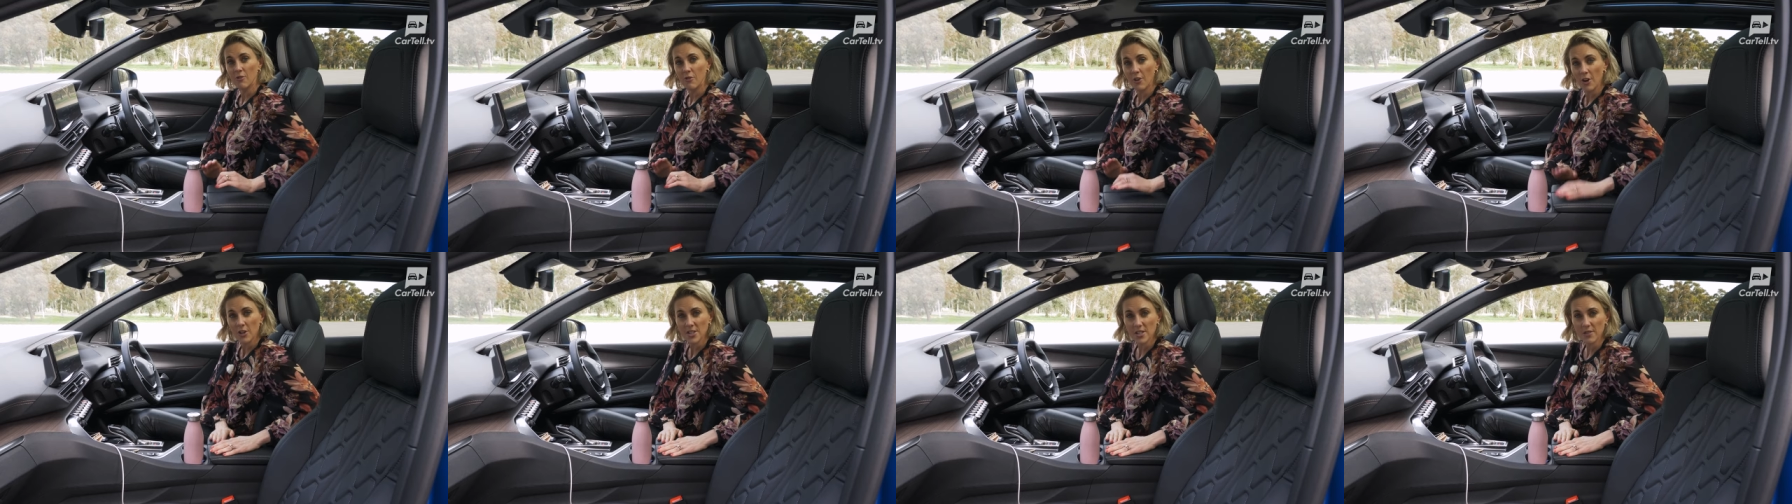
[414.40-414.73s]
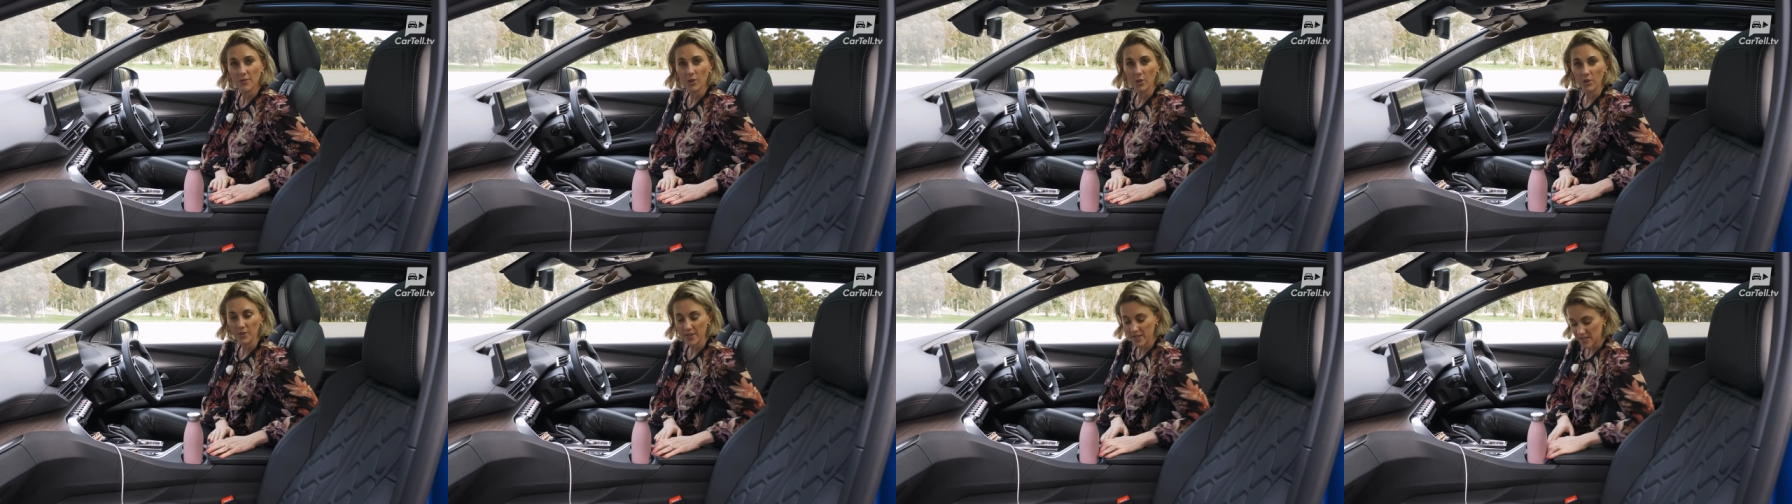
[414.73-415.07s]
First
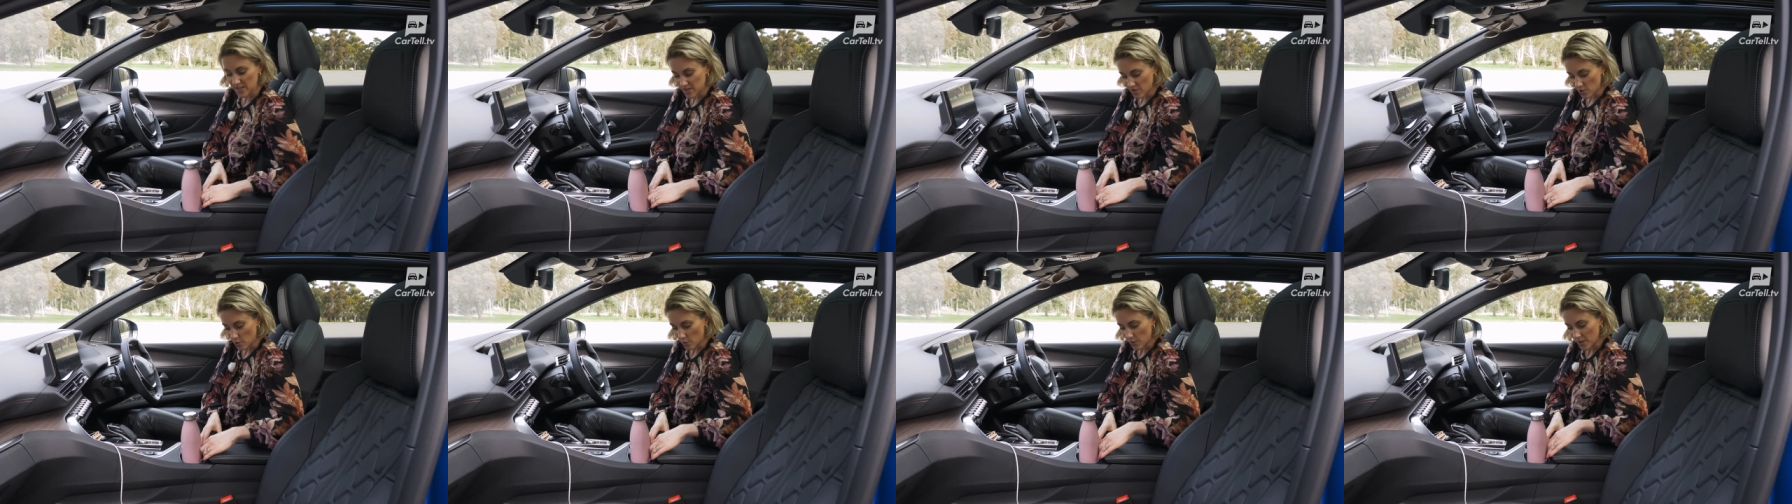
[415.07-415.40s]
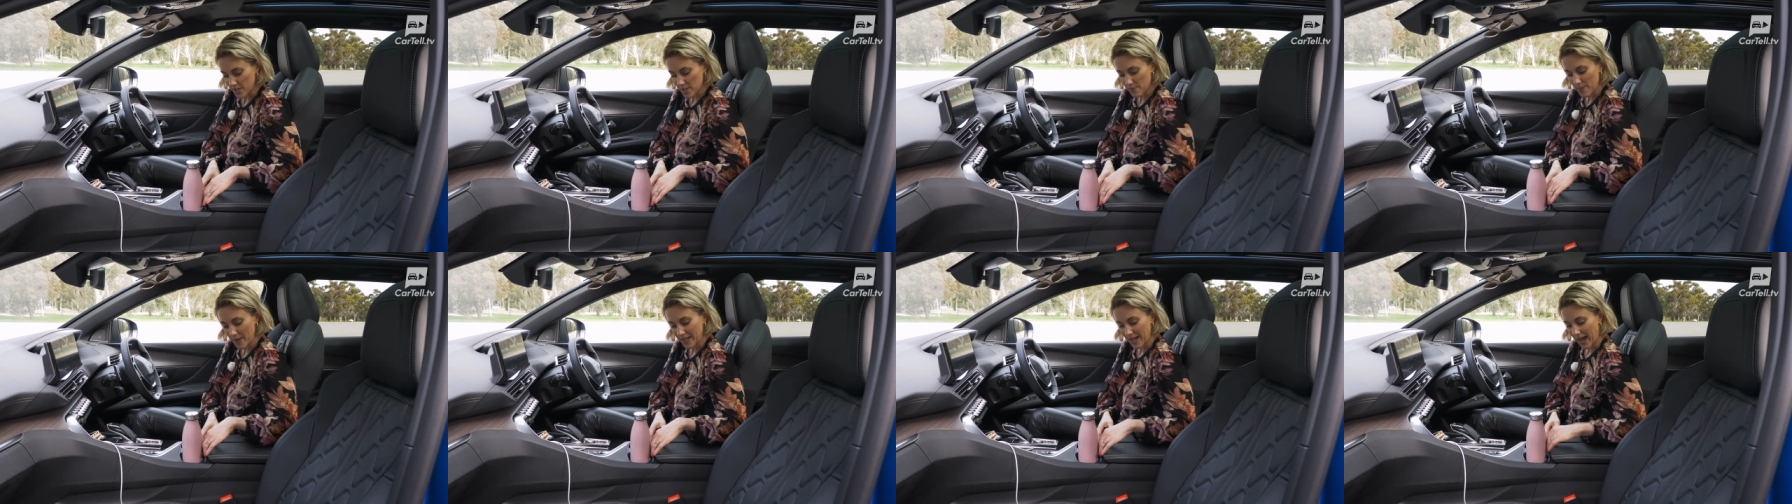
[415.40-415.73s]
of all, this
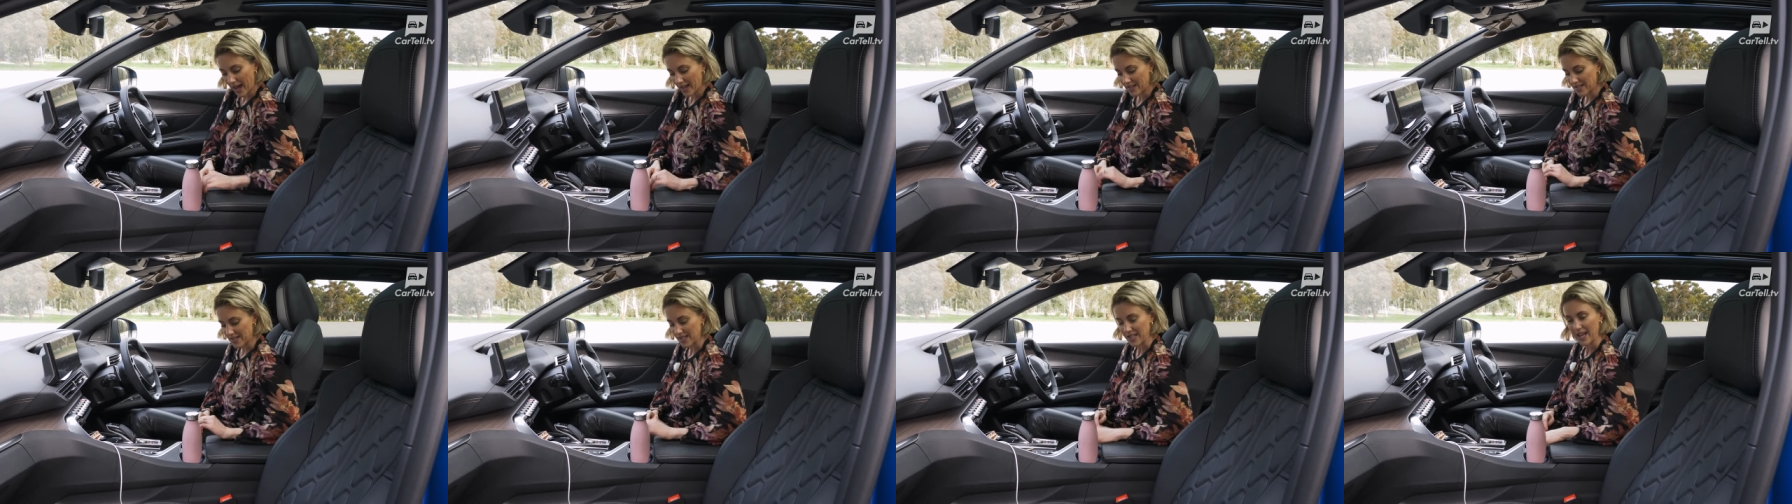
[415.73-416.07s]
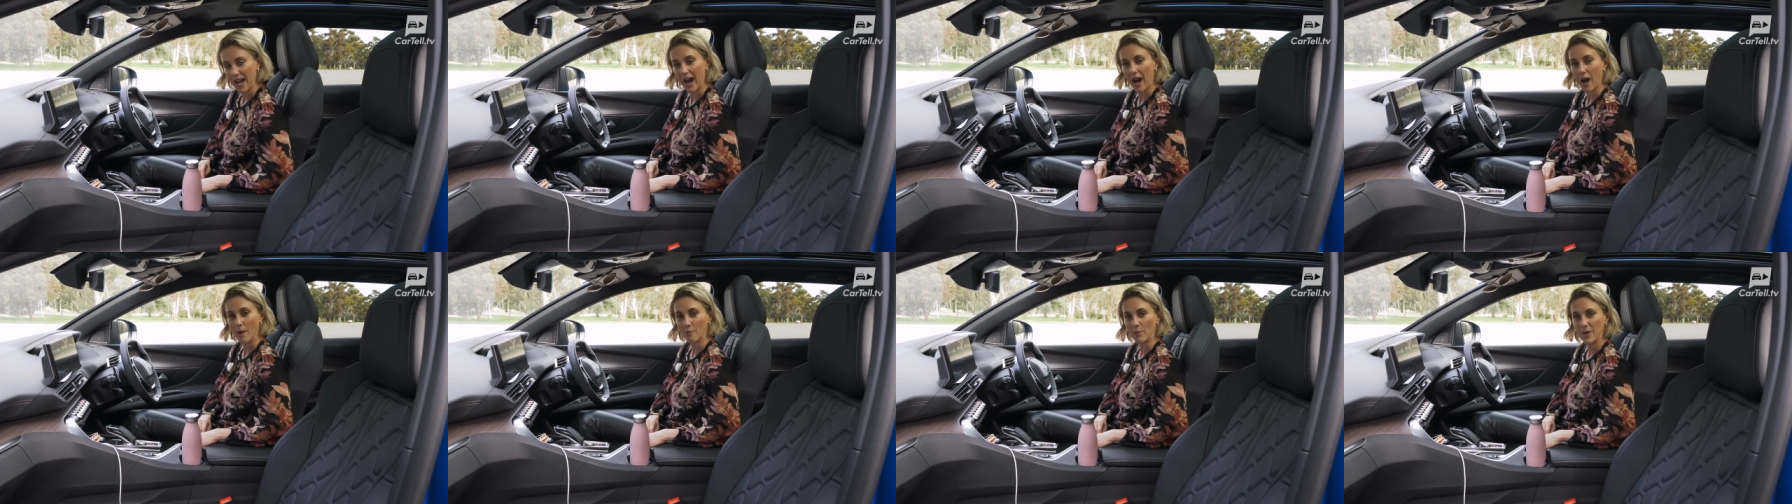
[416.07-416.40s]
storage bin under the
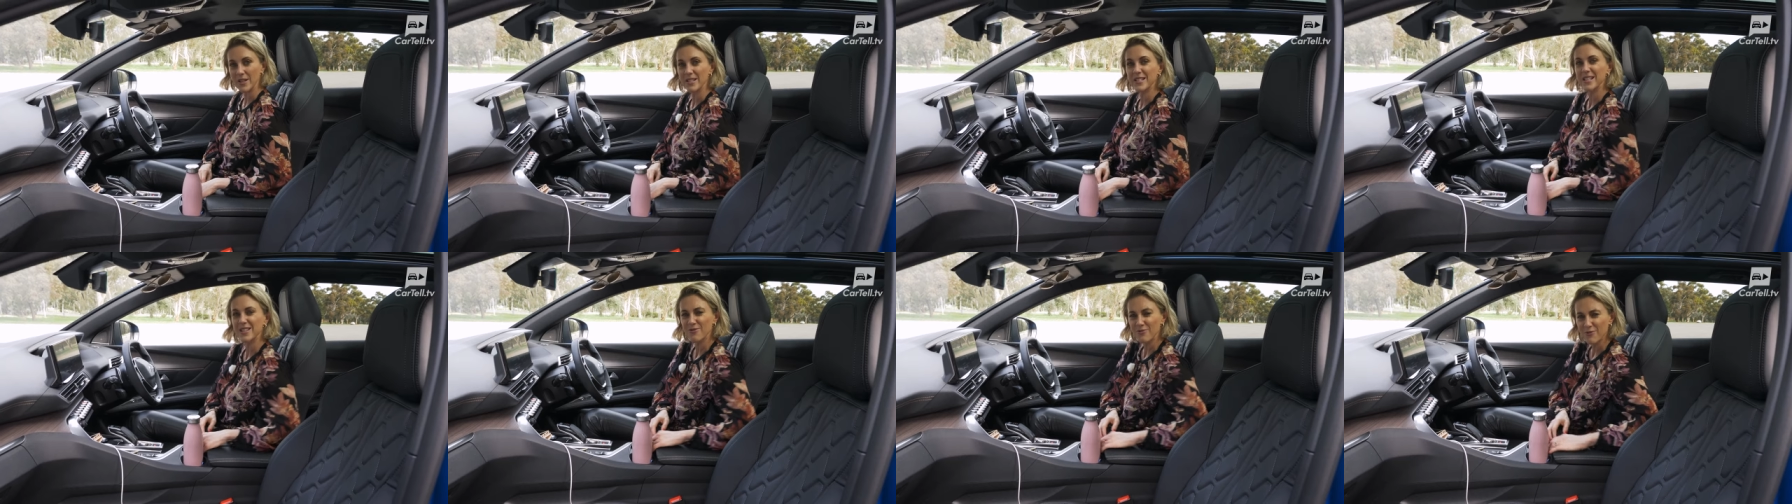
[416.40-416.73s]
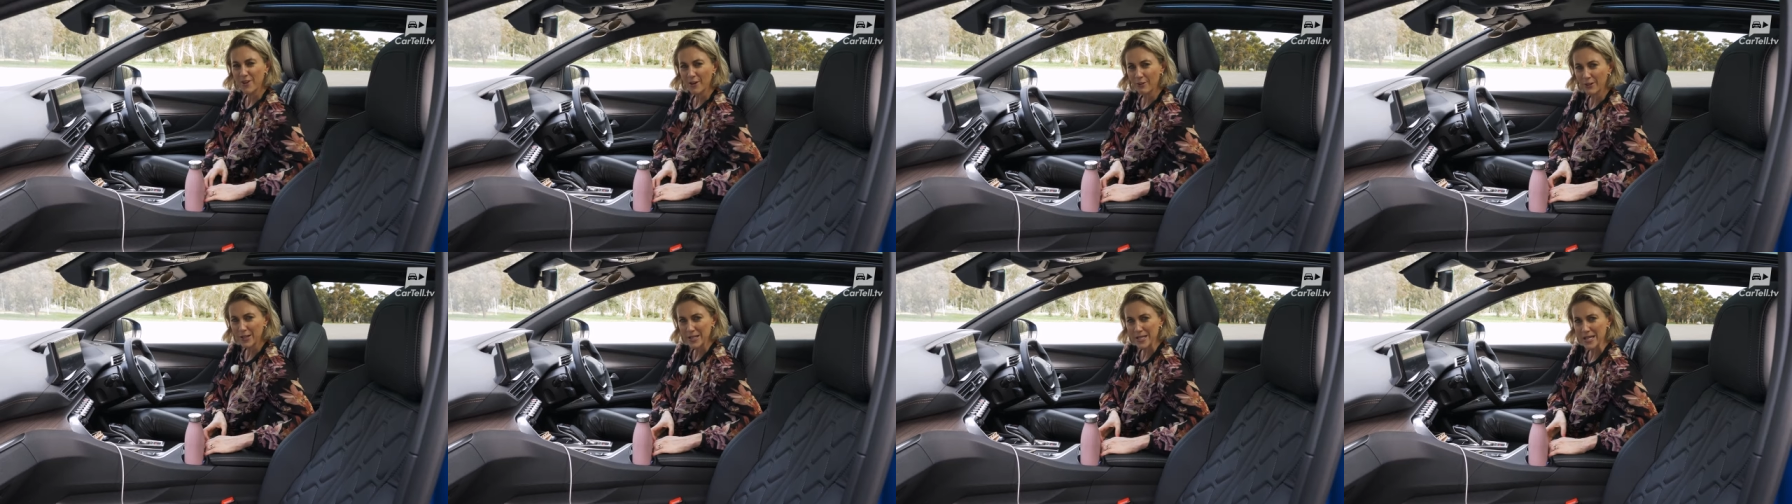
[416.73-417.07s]
armrest is
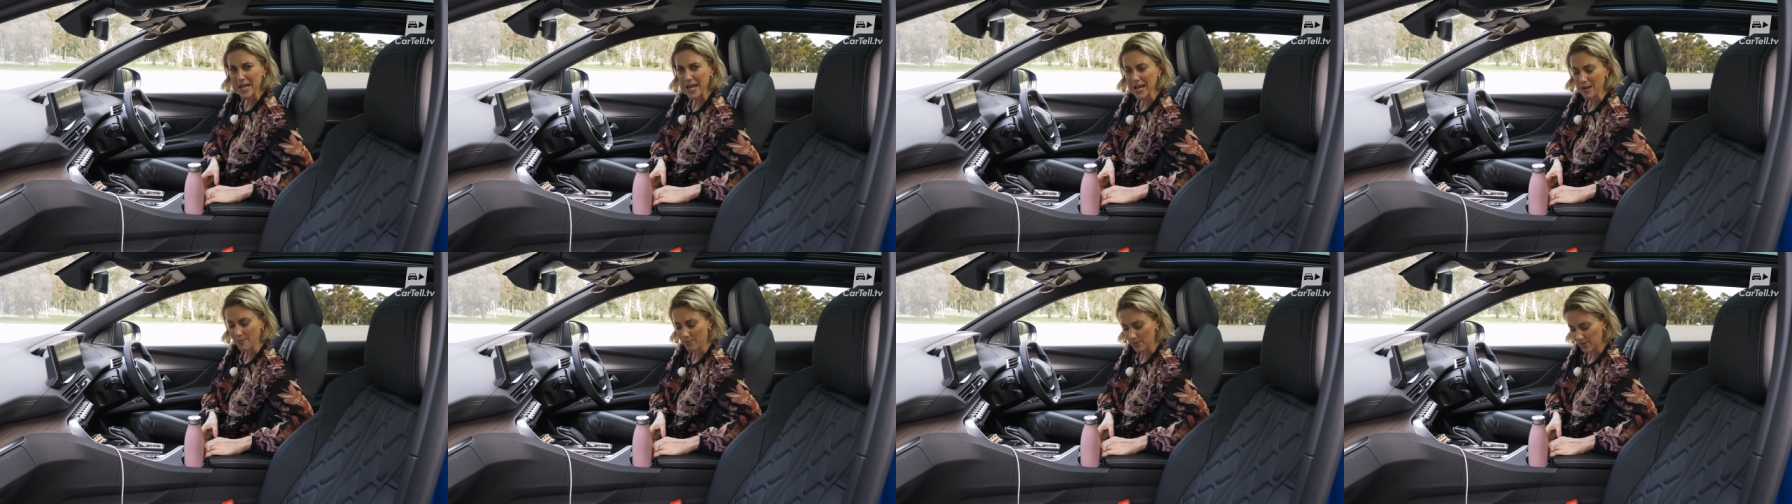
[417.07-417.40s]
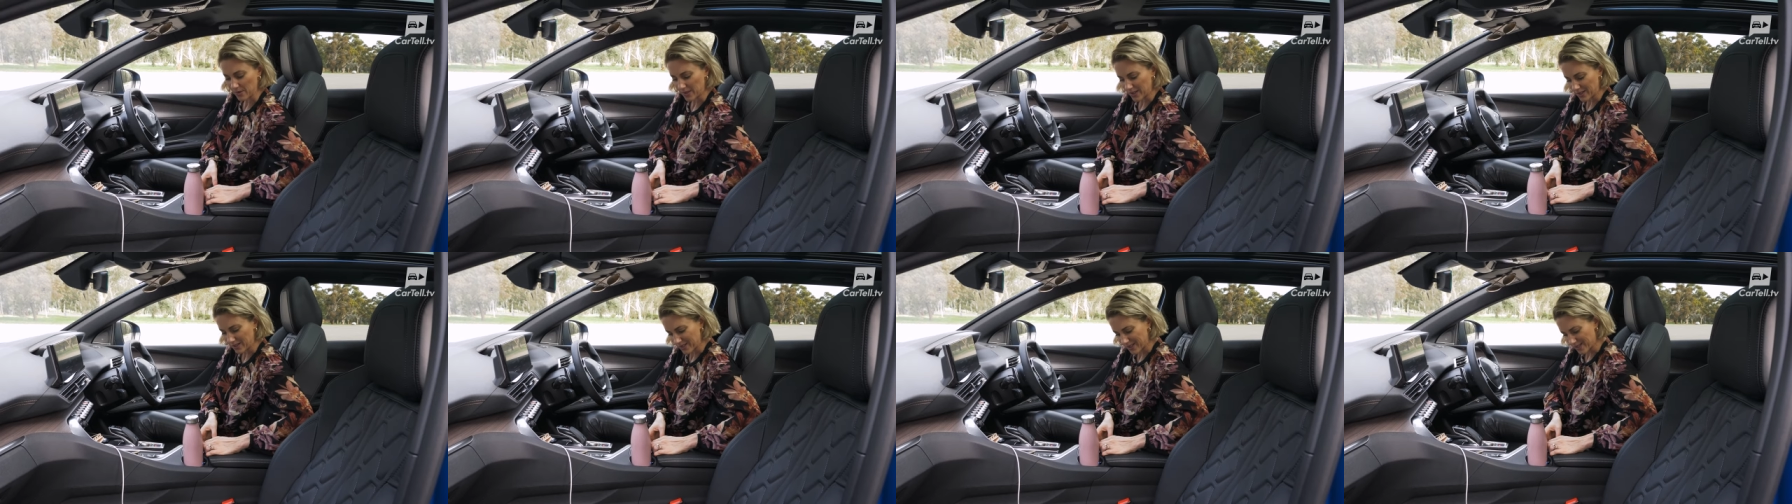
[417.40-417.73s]
very deep.
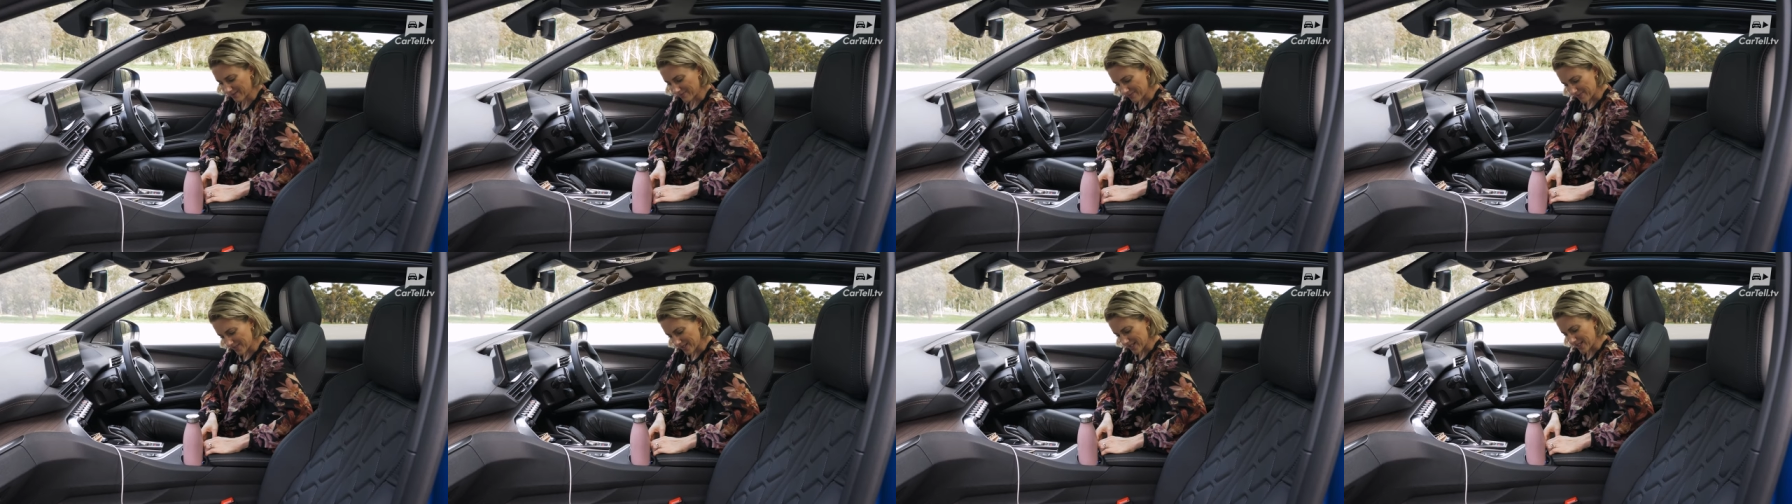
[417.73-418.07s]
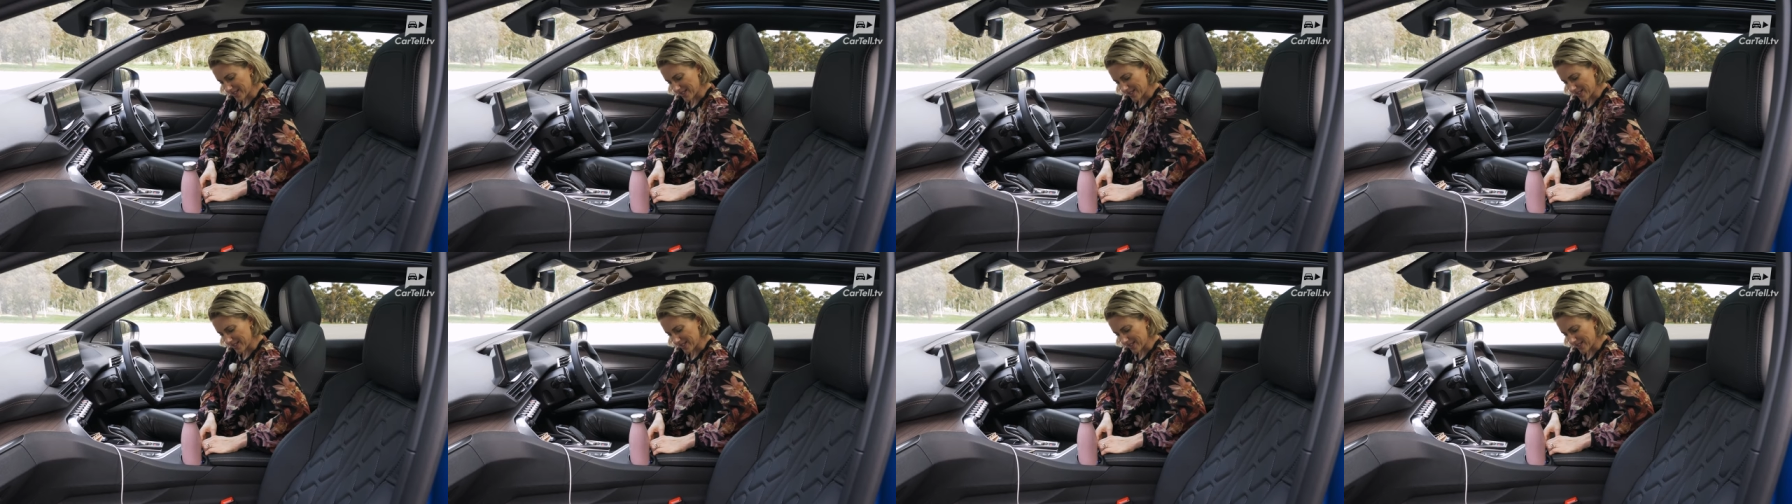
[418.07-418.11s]
Like you can